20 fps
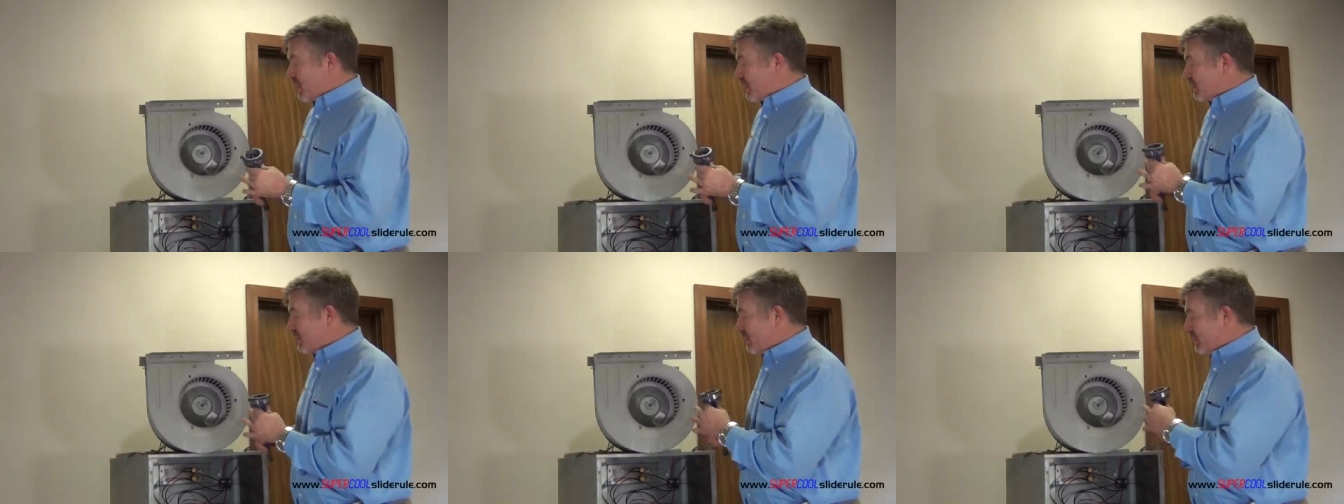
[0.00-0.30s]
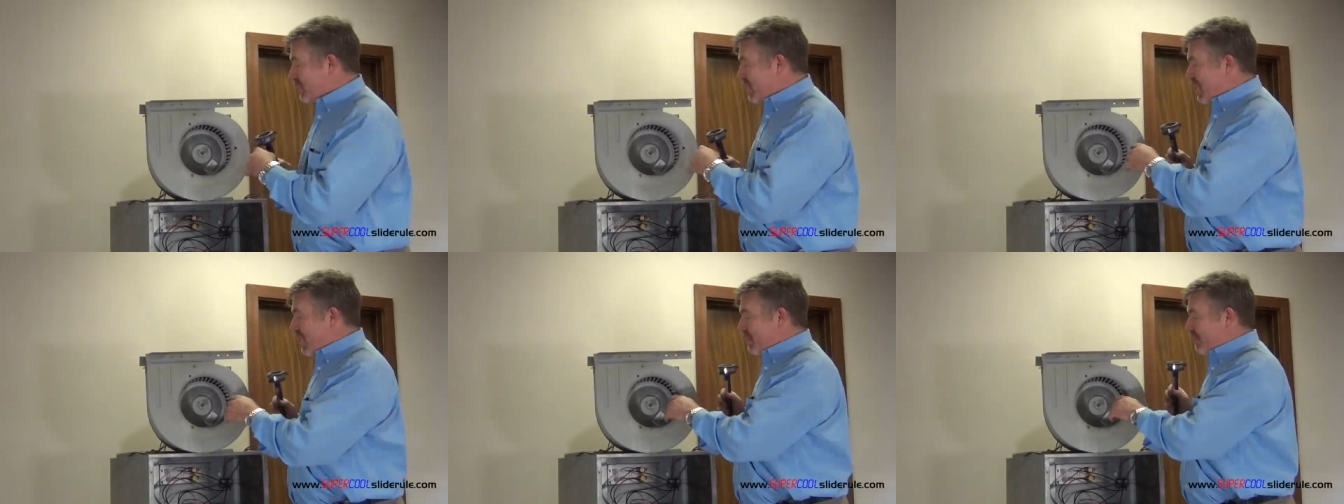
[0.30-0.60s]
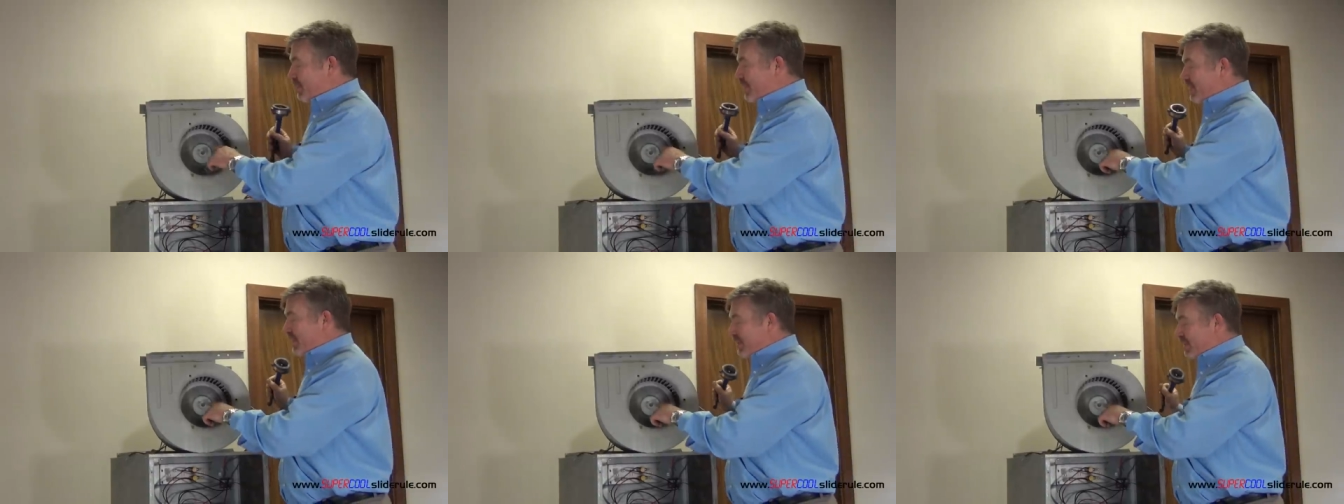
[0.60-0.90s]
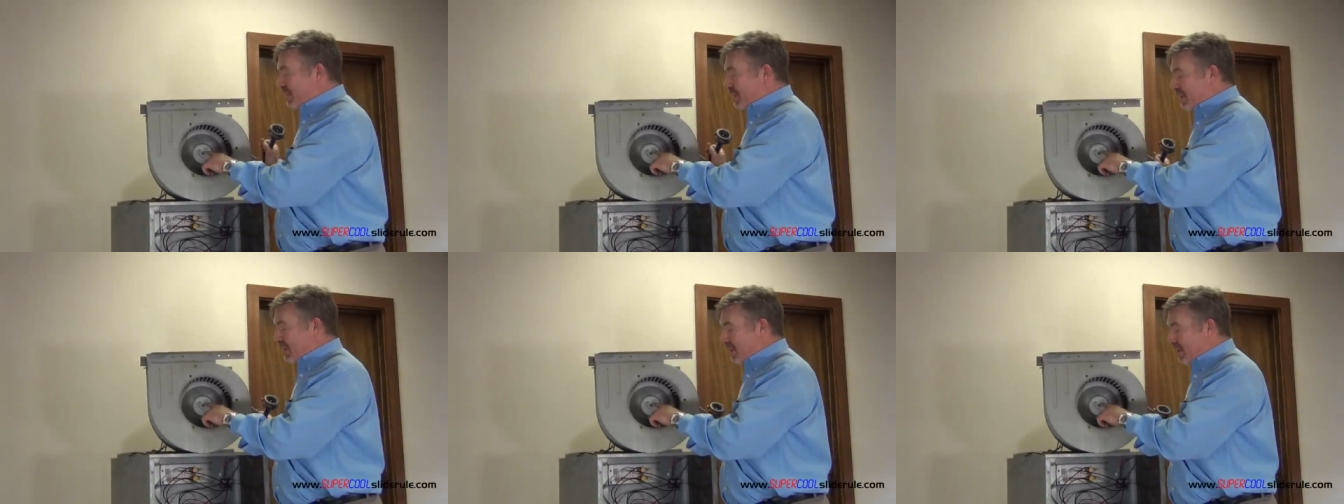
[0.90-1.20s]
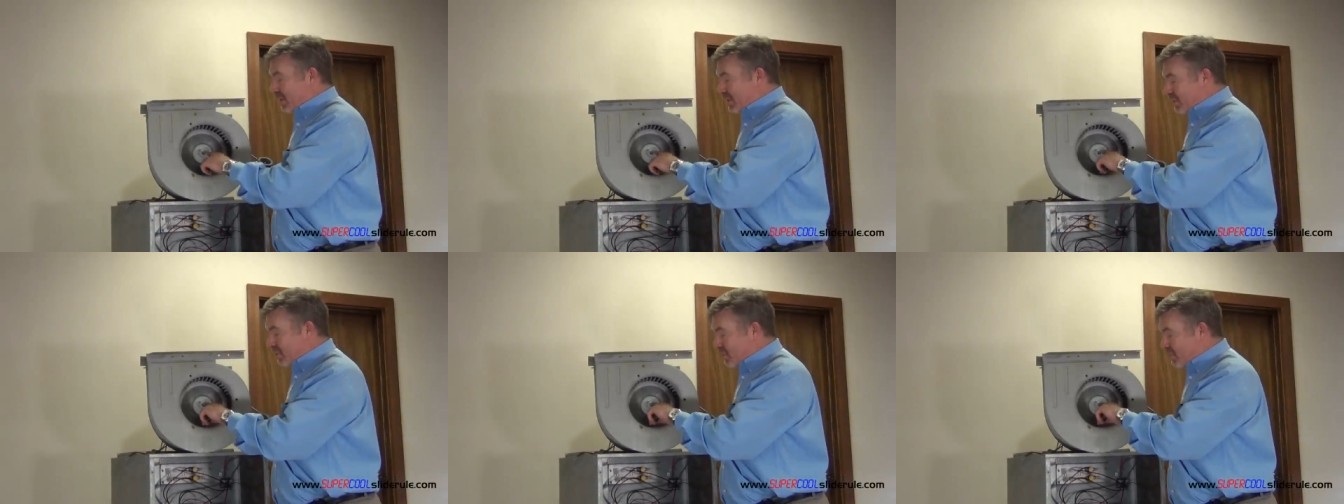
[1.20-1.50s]
Do not put
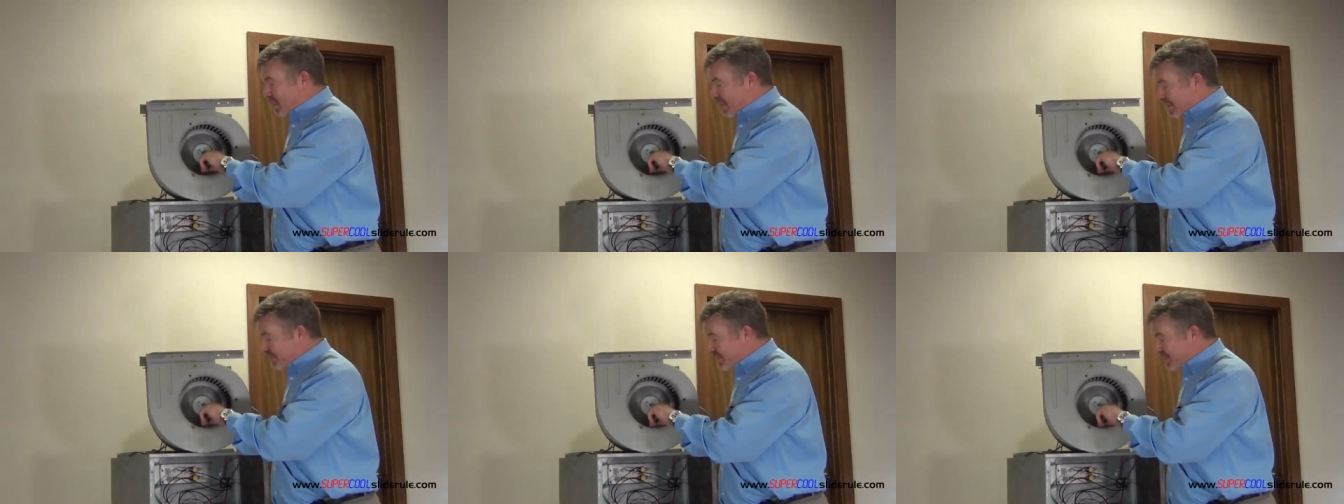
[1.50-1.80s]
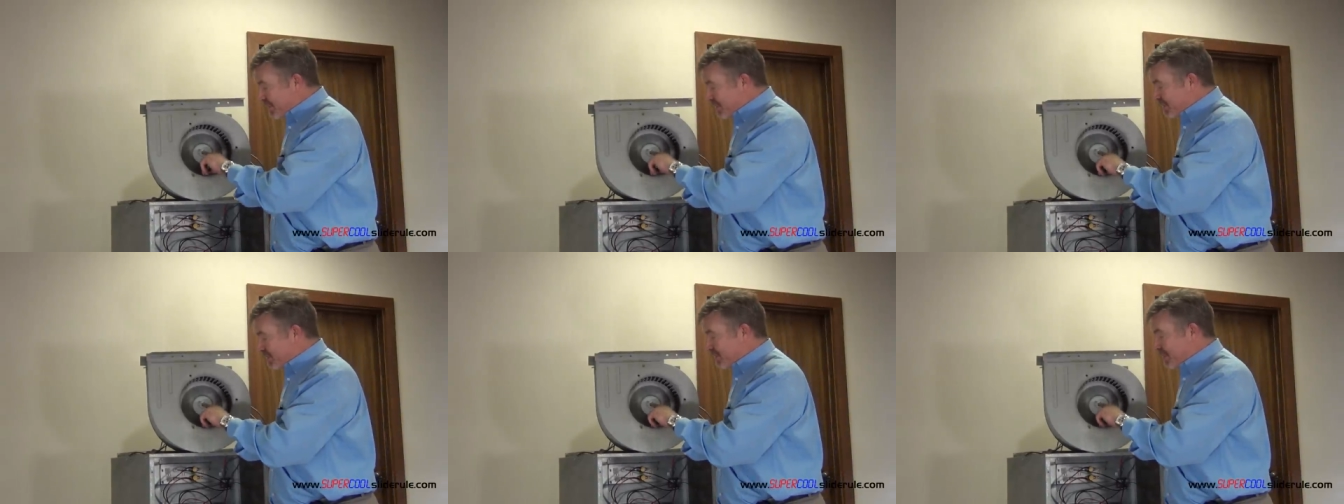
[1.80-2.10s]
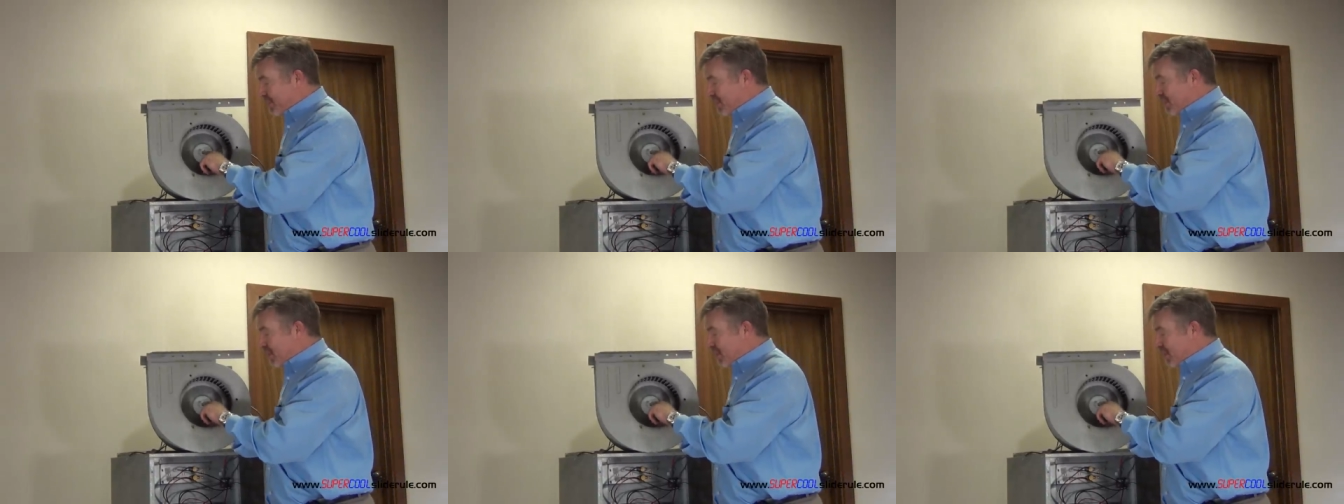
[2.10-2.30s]
a crescent